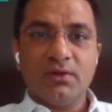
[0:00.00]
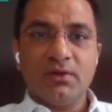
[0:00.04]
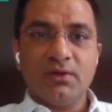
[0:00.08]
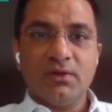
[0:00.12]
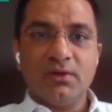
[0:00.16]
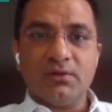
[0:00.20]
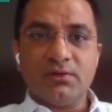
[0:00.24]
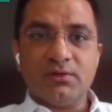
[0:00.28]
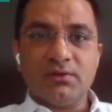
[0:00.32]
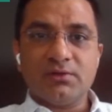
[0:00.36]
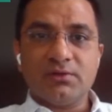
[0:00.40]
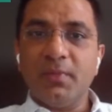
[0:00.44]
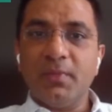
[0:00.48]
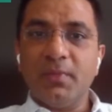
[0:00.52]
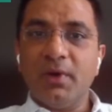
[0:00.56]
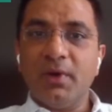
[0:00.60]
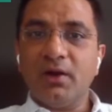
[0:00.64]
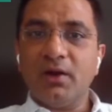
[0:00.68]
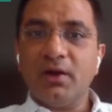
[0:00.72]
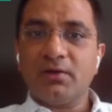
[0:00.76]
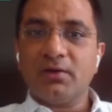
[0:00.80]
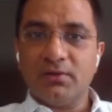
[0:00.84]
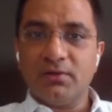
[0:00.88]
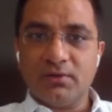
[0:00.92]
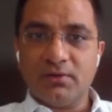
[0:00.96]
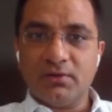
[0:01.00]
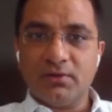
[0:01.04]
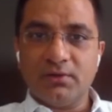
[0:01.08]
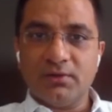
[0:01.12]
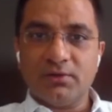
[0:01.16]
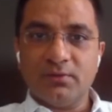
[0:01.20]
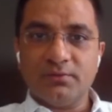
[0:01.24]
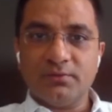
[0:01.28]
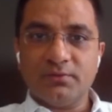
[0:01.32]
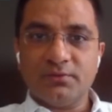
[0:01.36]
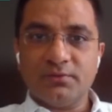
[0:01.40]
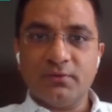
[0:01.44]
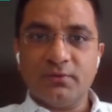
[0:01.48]
smart here in terms
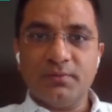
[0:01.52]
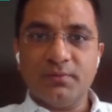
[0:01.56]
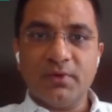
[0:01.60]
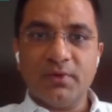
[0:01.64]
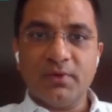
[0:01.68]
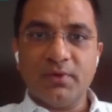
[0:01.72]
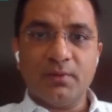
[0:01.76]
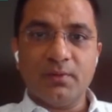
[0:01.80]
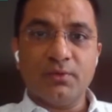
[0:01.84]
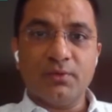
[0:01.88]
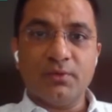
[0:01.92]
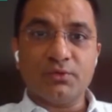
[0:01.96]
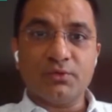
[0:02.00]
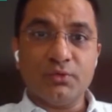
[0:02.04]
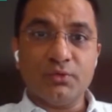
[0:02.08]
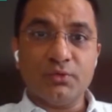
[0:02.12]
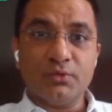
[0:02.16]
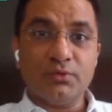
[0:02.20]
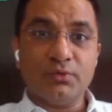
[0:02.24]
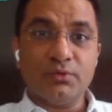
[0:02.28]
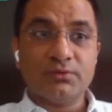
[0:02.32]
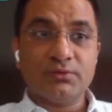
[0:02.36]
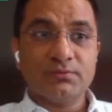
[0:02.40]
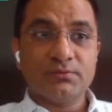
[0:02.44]
of being able to source.